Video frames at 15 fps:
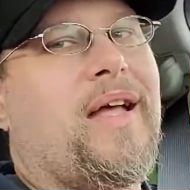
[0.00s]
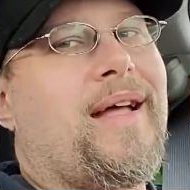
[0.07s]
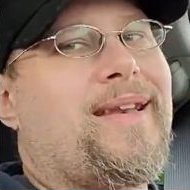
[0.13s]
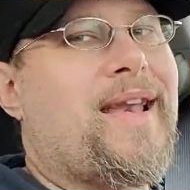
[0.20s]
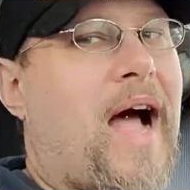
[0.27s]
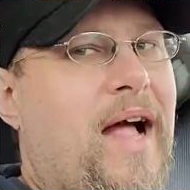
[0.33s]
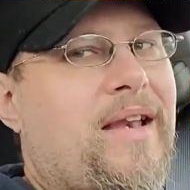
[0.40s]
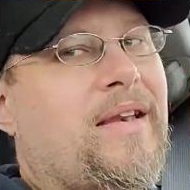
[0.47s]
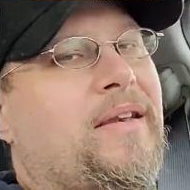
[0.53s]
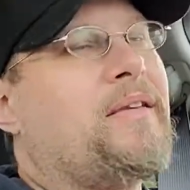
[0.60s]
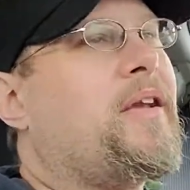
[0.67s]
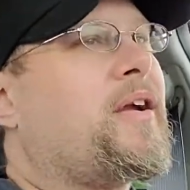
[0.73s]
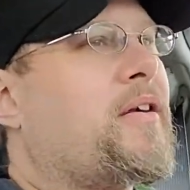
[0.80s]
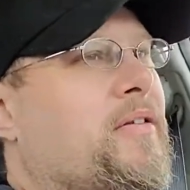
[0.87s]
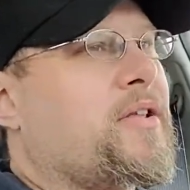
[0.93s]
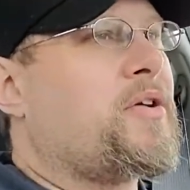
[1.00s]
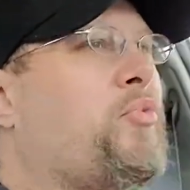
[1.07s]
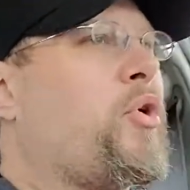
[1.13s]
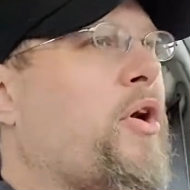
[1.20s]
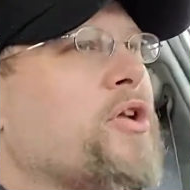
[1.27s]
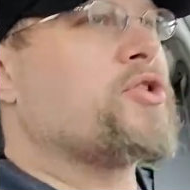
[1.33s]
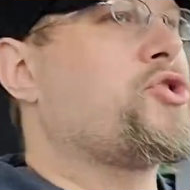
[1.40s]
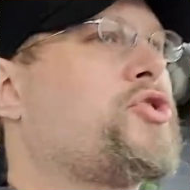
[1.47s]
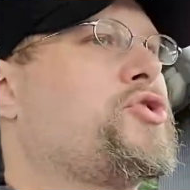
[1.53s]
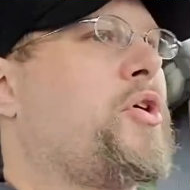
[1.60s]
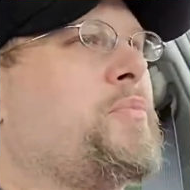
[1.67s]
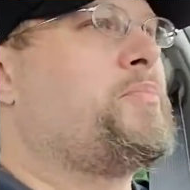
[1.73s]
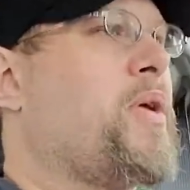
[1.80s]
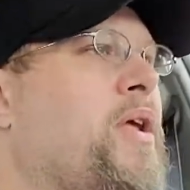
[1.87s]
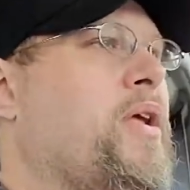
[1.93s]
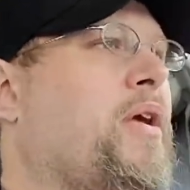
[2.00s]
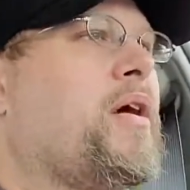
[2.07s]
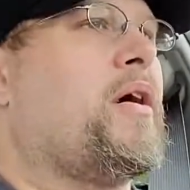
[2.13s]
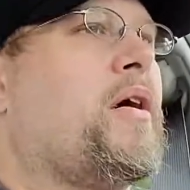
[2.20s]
Not nearly what it should be.